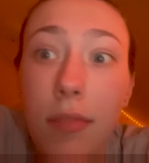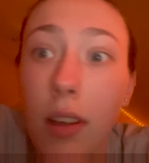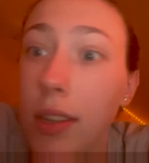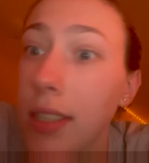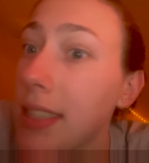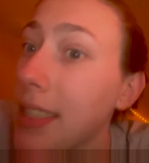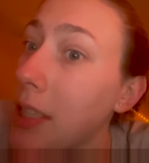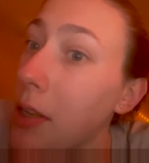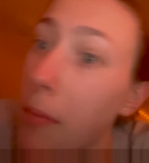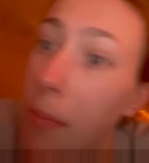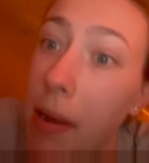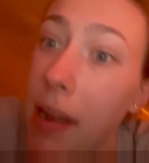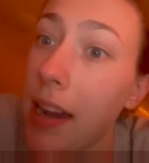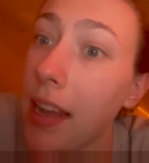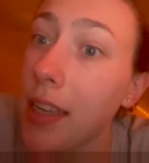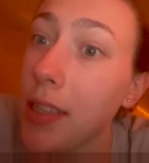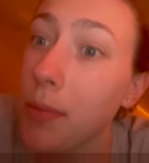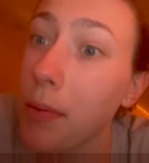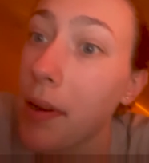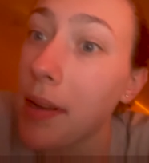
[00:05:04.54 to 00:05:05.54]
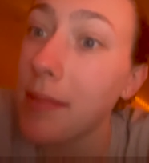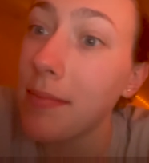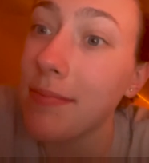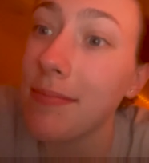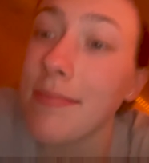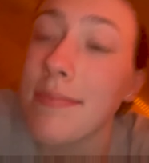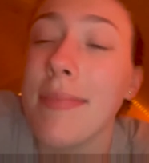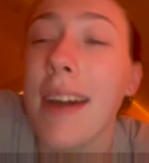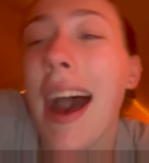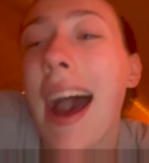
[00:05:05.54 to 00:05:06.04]
see you in my next one.
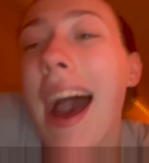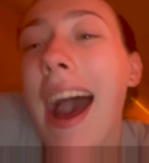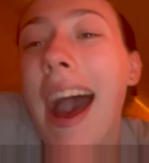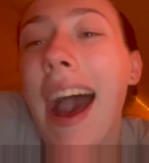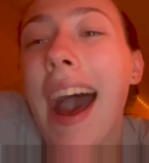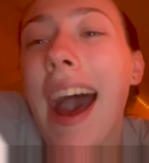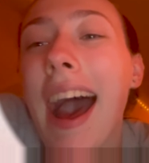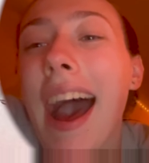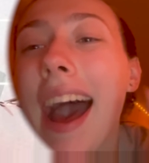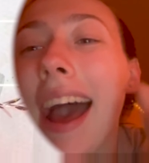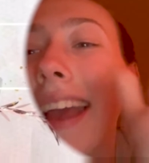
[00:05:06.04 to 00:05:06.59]
Bye.